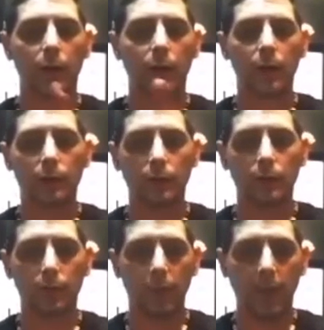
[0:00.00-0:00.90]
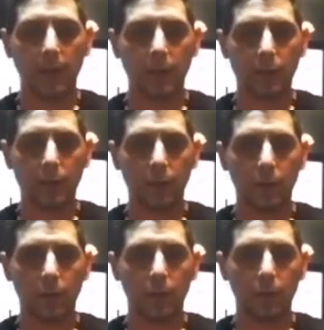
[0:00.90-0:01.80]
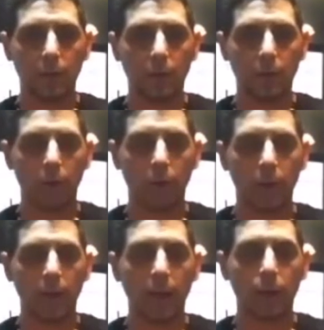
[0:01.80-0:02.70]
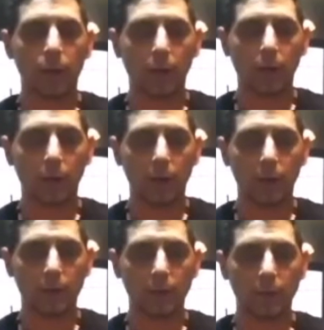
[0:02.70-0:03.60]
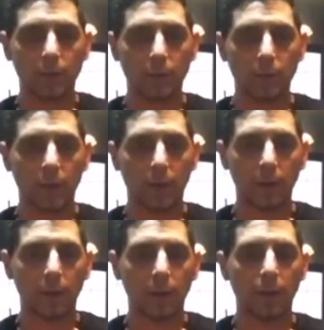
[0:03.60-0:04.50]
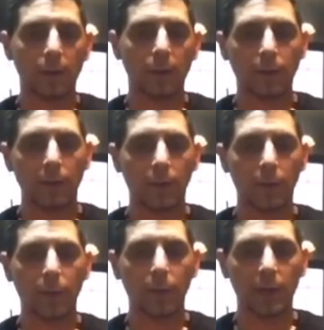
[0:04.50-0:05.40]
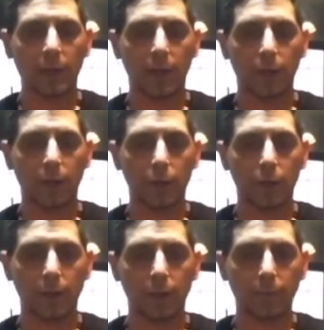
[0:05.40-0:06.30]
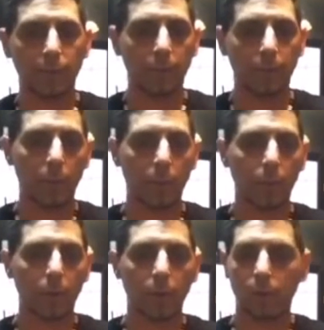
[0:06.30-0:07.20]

I had this one going counterclockwise. Okay. But now I'm putting an outer coil on it. All right.